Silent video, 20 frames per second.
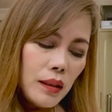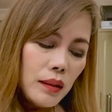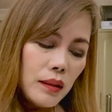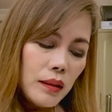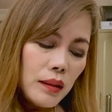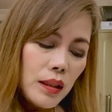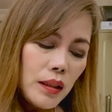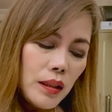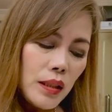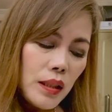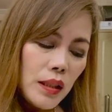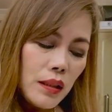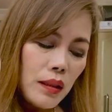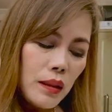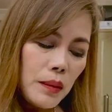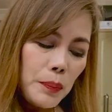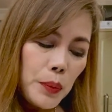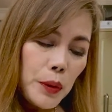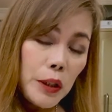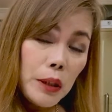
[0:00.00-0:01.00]
This is
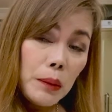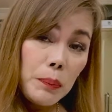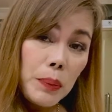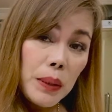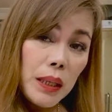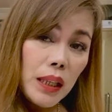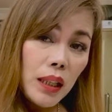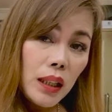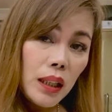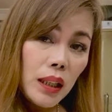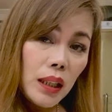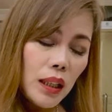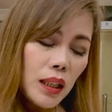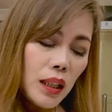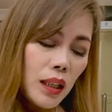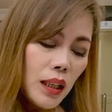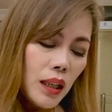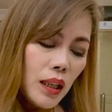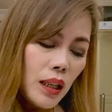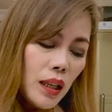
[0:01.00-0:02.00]
a pearl
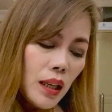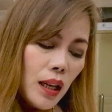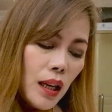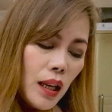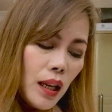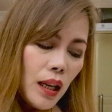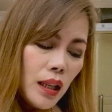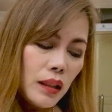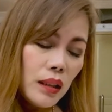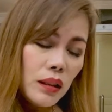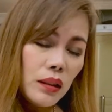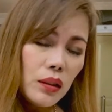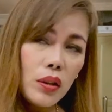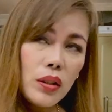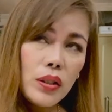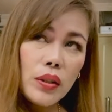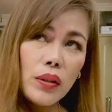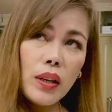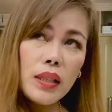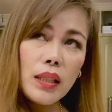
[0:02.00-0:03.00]
pink, and it
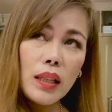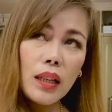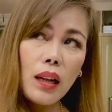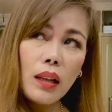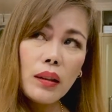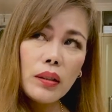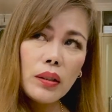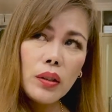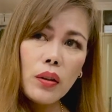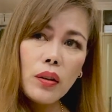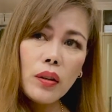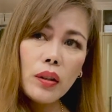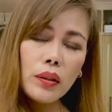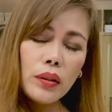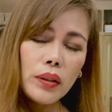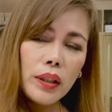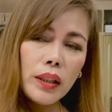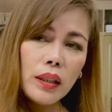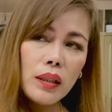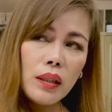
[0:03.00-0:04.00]
also has another
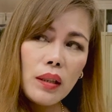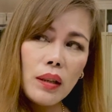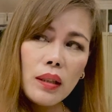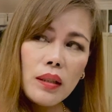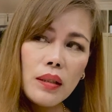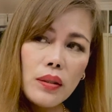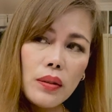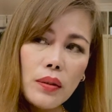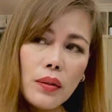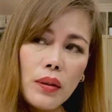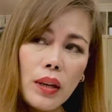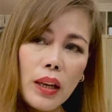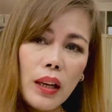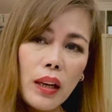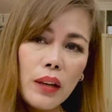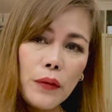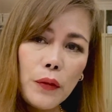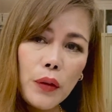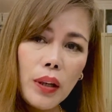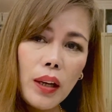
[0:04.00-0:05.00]
color, so
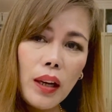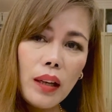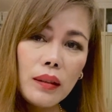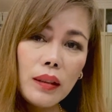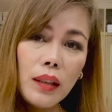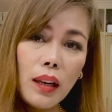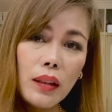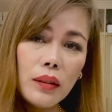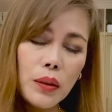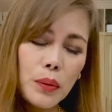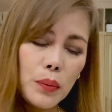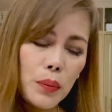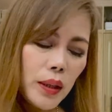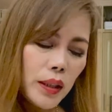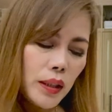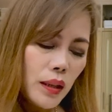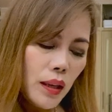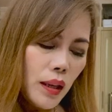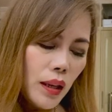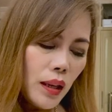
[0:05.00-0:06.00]
I forgot the other
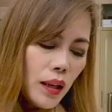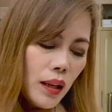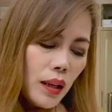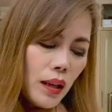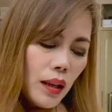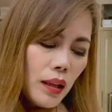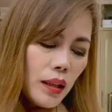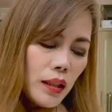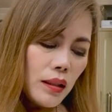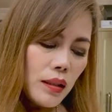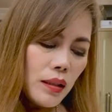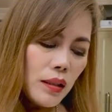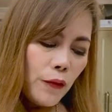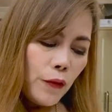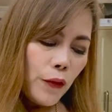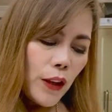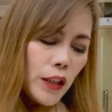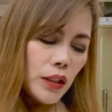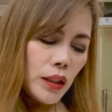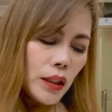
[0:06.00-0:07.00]
one. It's a
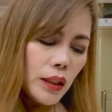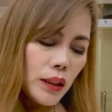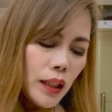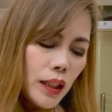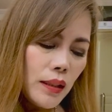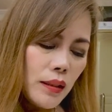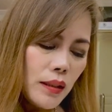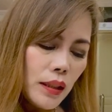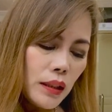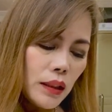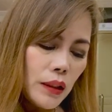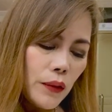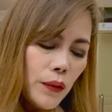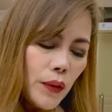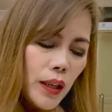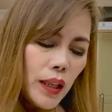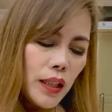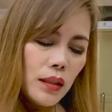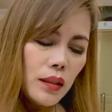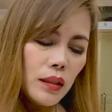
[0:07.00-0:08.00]
facial cleansing
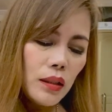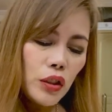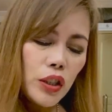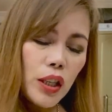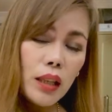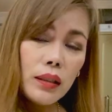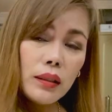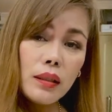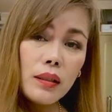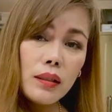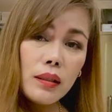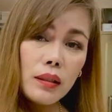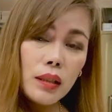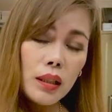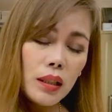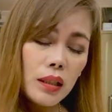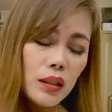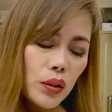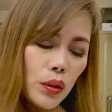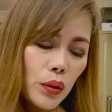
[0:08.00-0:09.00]
device that channels
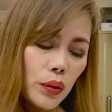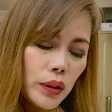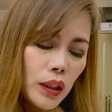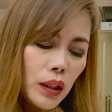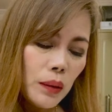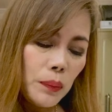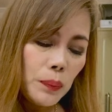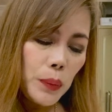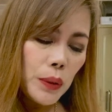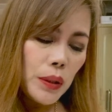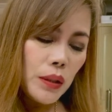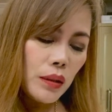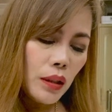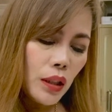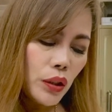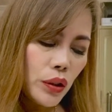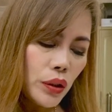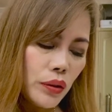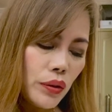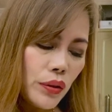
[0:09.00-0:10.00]
teen sonic
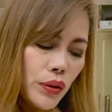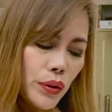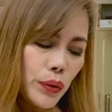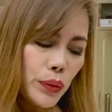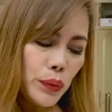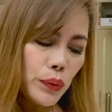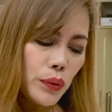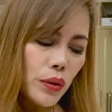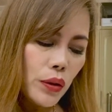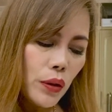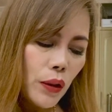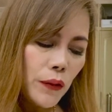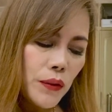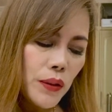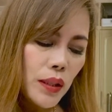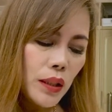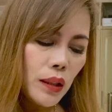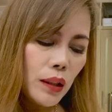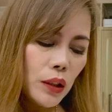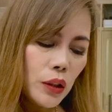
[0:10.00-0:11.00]
pulsations through soft
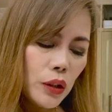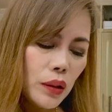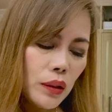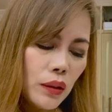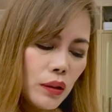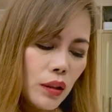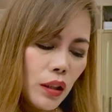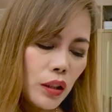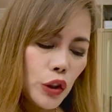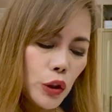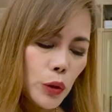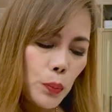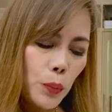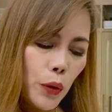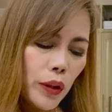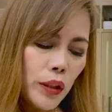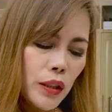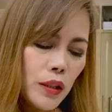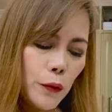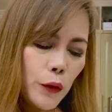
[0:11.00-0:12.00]
silicone touch
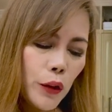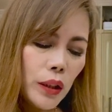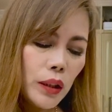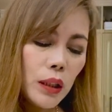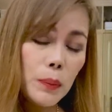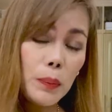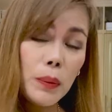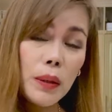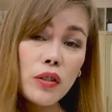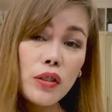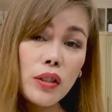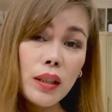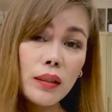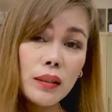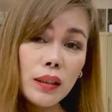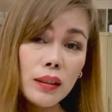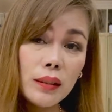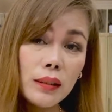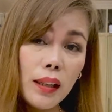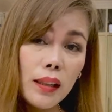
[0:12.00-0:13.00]
points for a deep and
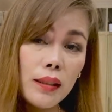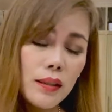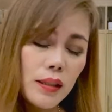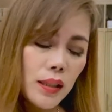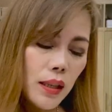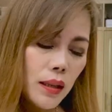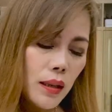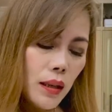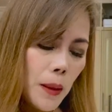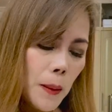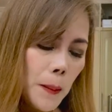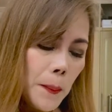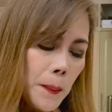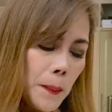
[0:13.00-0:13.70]
gentle cleansing.